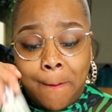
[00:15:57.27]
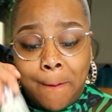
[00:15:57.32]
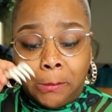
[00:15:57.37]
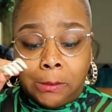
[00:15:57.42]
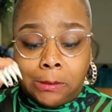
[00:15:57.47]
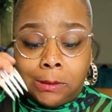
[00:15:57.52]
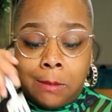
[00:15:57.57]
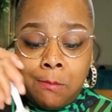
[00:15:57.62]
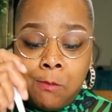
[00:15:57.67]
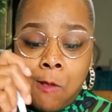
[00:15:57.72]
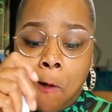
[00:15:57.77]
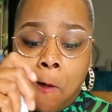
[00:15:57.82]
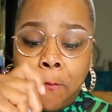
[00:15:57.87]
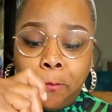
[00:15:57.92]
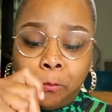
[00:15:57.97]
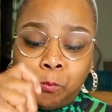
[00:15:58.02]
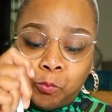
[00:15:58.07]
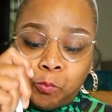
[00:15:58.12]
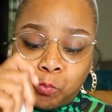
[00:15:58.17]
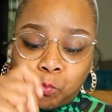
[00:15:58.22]
Well, let me
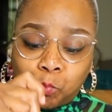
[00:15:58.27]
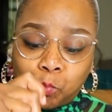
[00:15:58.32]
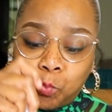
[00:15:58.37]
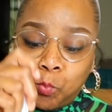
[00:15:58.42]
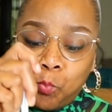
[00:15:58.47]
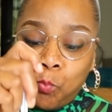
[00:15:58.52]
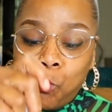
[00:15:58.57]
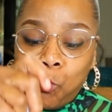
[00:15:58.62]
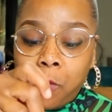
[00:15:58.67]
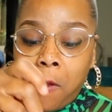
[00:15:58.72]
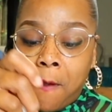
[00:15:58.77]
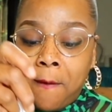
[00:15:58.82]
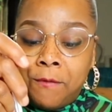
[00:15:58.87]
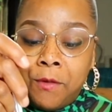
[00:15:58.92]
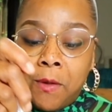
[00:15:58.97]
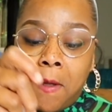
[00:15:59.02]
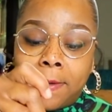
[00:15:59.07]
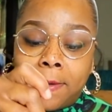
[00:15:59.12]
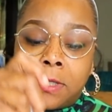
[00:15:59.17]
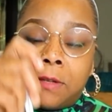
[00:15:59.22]
know if
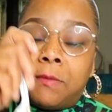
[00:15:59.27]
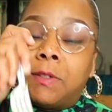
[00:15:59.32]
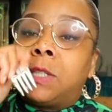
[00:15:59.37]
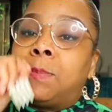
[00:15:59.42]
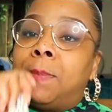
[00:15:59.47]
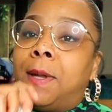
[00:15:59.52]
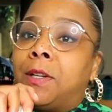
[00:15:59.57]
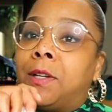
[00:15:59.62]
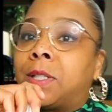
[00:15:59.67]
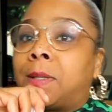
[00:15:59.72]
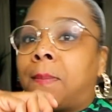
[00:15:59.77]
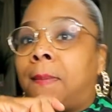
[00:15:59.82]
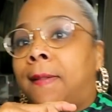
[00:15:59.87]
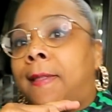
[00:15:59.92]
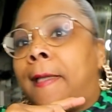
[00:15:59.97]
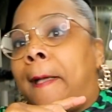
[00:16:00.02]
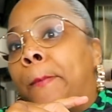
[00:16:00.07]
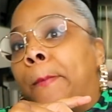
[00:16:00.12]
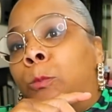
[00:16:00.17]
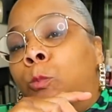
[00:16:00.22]
you guys have experienced something like
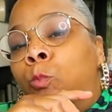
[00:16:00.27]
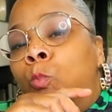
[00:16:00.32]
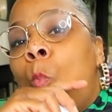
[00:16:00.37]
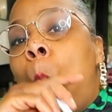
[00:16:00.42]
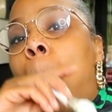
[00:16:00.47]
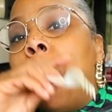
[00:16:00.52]
that.